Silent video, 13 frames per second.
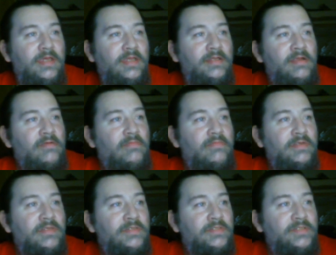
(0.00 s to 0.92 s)
and there
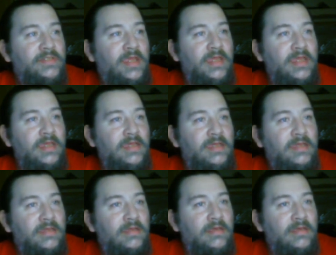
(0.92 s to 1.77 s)
was a